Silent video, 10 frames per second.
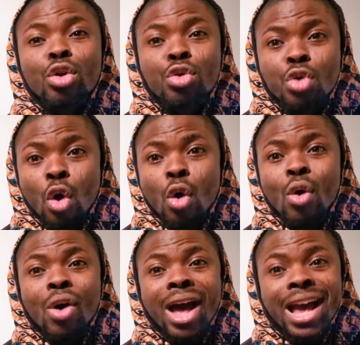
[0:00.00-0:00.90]

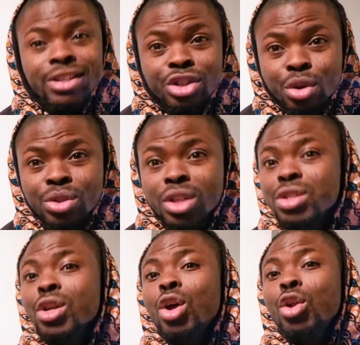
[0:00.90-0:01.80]
No
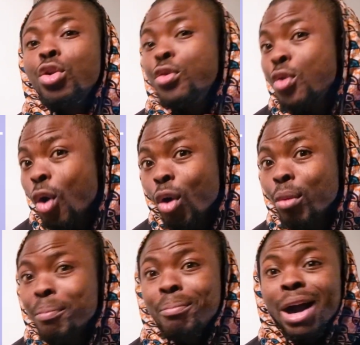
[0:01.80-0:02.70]
excuses,
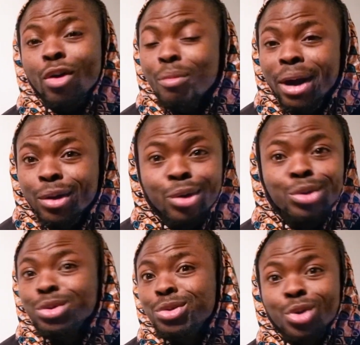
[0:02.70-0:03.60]
no
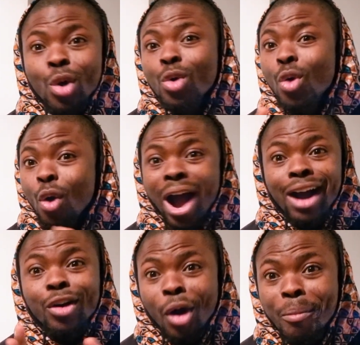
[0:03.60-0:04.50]
mago, no go
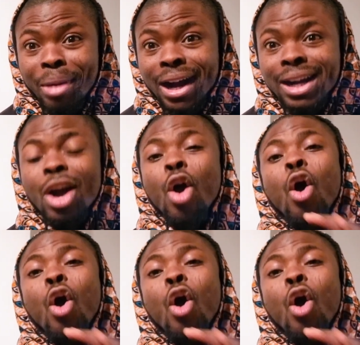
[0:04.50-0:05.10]
and come back.